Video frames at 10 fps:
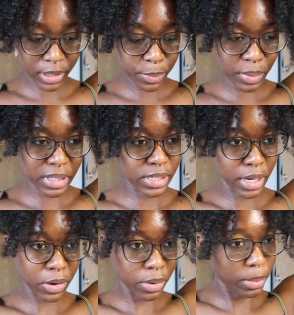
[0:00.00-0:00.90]
let's put this
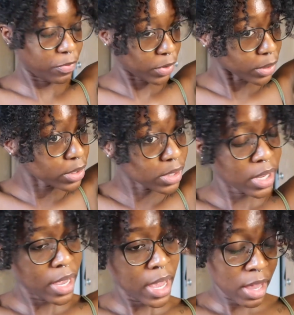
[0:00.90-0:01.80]
hair up first
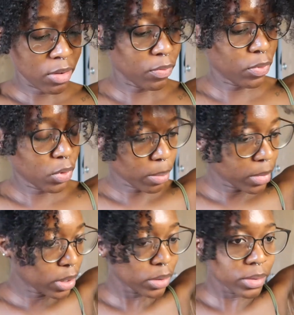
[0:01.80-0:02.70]
and
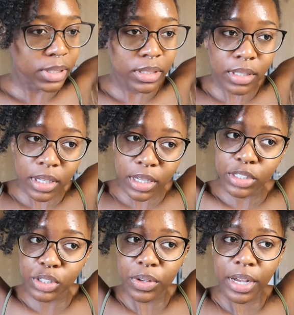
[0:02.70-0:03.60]
foremost
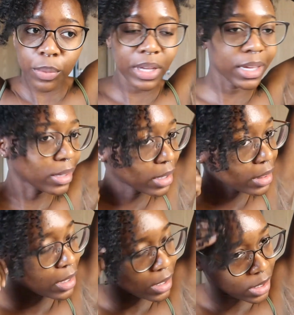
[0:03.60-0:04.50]
so that we could
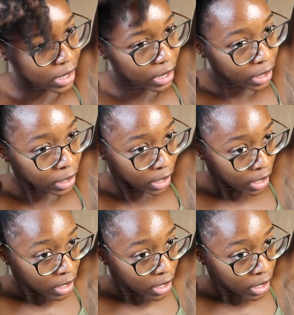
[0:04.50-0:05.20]
get this thing